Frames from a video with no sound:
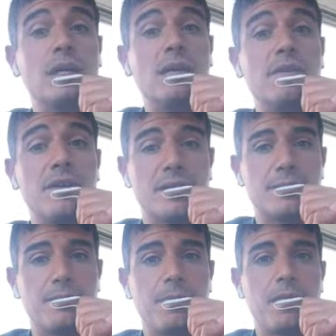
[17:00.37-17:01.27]
deliver
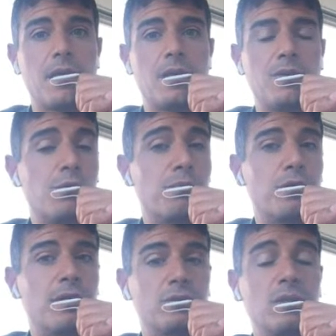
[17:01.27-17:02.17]
your
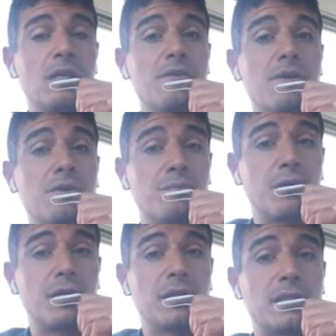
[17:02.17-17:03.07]

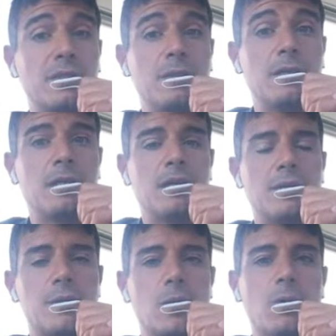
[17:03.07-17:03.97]
product.
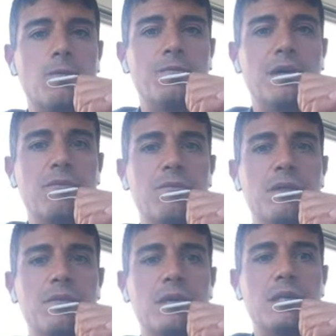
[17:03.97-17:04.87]
So that would
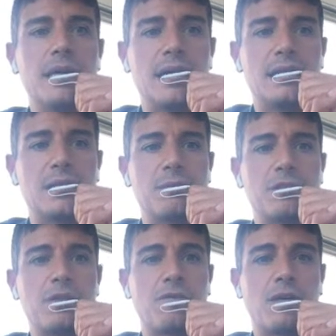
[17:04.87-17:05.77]
be really nice,
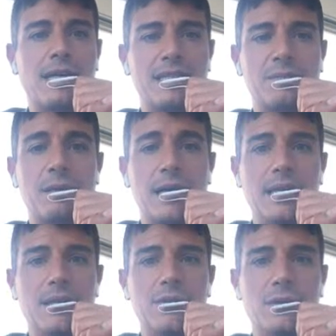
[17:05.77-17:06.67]
especially for last
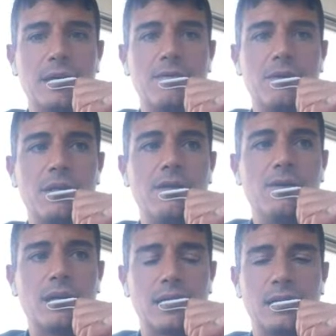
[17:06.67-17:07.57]
mile. You can really
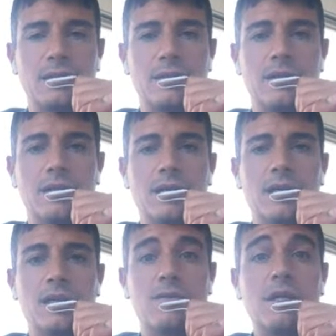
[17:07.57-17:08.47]
look at
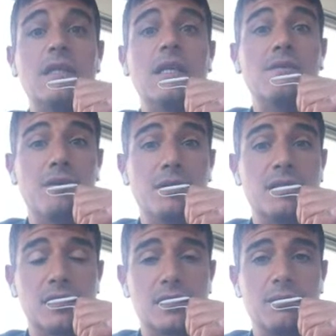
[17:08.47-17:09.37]
a green delivery
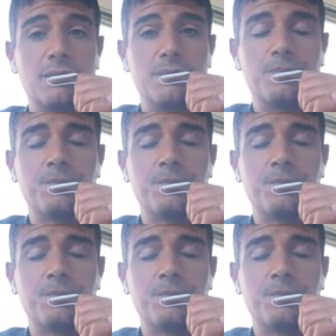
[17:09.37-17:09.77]
system.